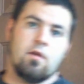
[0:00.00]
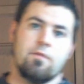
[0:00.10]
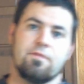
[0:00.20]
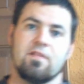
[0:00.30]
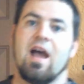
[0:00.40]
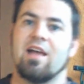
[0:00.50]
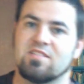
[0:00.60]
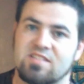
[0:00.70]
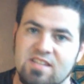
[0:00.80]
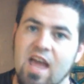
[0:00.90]
A
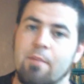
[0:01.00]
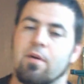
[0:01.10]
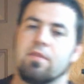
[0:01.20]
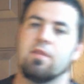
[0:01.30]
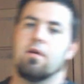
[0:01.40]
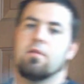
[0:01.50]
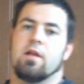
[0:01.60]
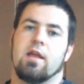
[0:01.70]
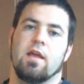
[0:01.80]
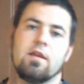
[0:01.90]
flat snap, on the other
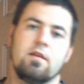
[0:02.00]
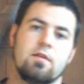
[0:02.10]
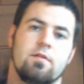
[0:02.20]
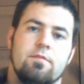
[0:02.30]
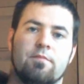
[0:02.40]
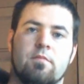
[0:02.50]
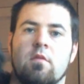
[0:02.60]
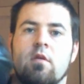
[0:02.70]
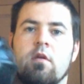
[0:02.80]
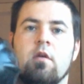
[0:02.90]
hand,
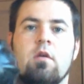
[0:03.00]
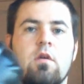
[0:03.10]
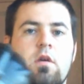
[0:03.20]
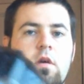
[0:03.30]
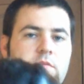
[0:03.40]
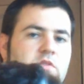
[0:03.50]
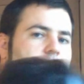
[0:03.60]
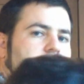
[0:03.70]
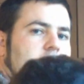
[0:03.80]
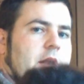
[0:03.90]
comes
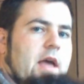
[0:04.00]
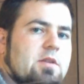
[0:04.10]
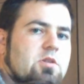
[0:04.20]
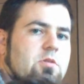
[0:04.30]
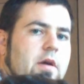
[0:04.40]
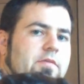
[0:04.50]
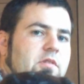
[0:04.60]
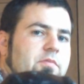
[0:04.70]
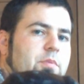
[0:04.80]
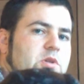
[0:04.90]
straight out at you after
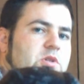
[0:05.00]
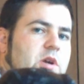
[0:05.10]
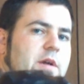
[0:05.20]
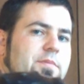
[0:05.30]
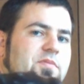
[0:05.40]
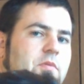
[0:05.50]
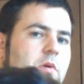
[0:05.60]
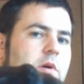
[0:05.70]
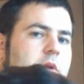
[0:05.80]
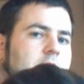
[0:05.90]
you've pushed your hips
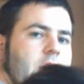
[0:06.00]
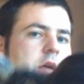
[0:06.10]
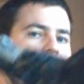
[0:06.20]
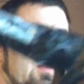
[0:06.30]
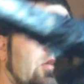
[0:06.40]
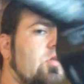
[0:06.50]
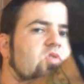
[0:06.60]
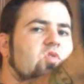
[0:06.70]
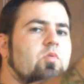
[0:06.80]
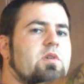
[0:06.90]
forward and you
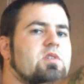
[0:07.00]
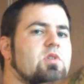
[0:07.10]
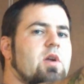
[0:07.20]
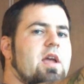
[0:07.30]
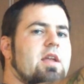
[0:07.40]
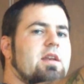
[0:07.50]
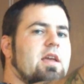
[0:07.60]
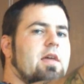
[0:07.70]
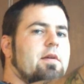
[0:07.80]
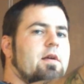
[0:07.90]
squeeze your hand
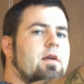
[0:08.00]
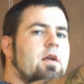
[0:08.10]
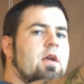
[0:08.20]
together.